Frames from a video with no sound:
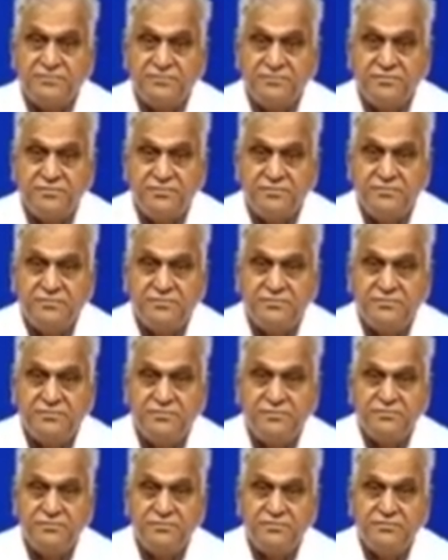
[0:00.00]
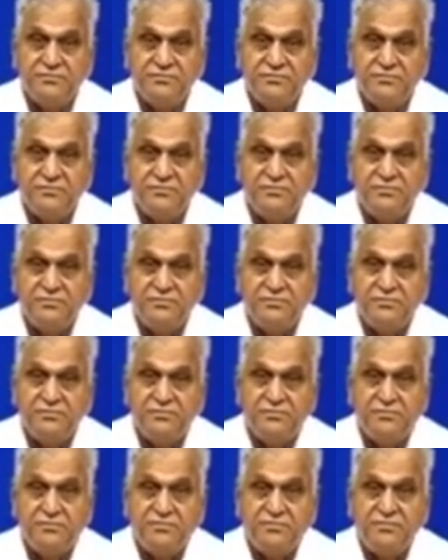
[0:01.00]

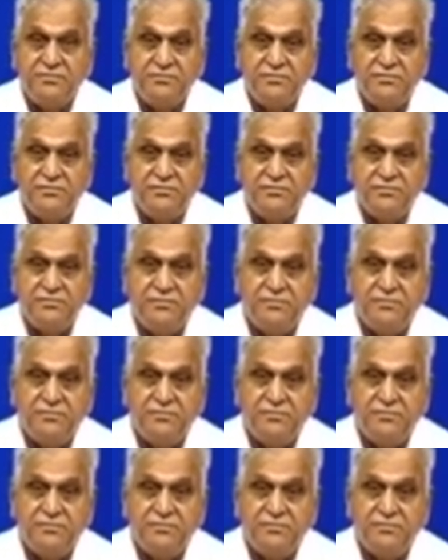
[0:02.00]
No one is speaking in this clip.